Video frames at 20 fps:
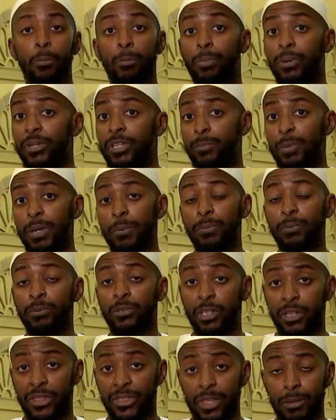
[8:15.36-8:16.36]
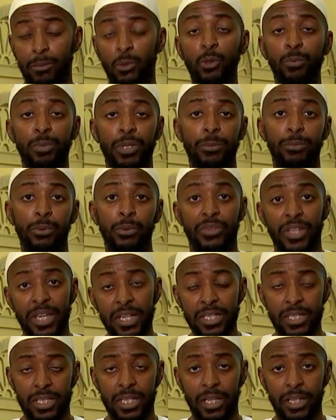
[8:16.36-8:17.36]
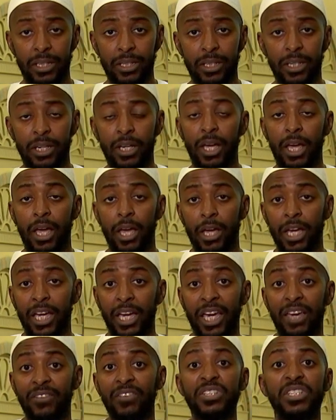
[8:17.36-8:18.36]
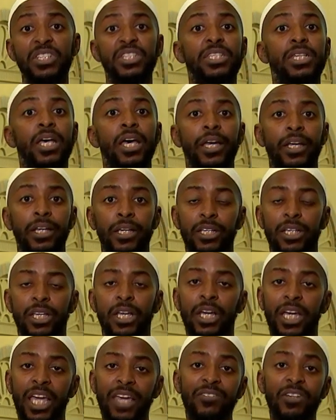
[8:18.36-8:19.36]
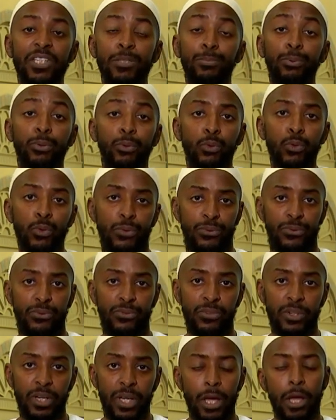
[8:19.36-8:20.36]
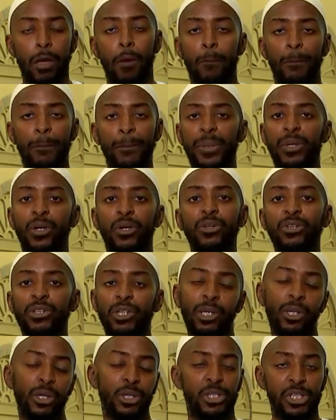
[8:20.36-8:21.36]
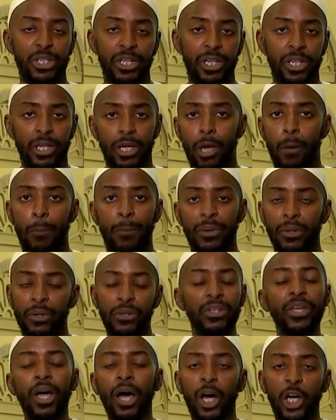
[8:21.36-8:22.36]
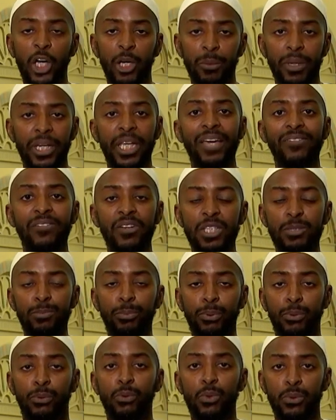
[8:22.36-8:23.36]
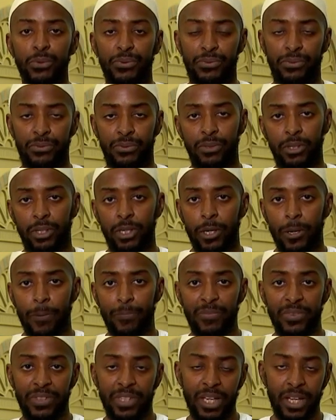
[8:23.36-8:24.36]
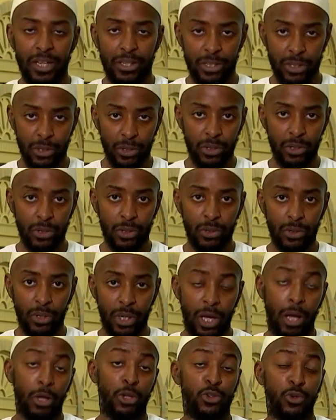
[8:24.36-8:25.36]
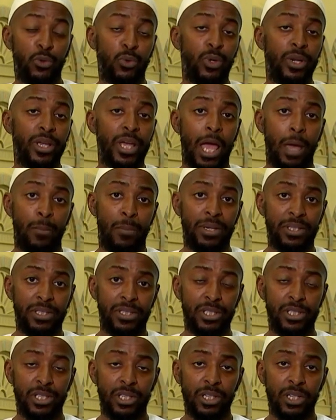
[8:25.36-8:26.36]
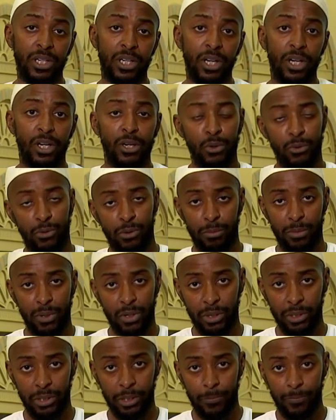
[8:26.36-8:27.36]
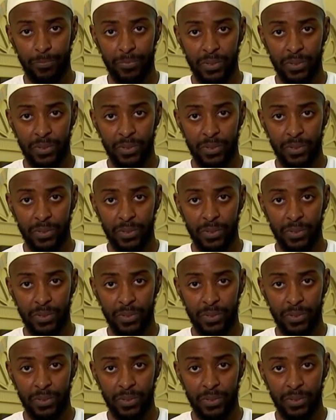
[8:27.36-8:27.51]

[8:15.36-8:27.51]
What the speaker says: But the Thamud people, they said, give us a sign, give us proof beyond the logic, beyond the argument, give us proof that you are truly a messenger from God.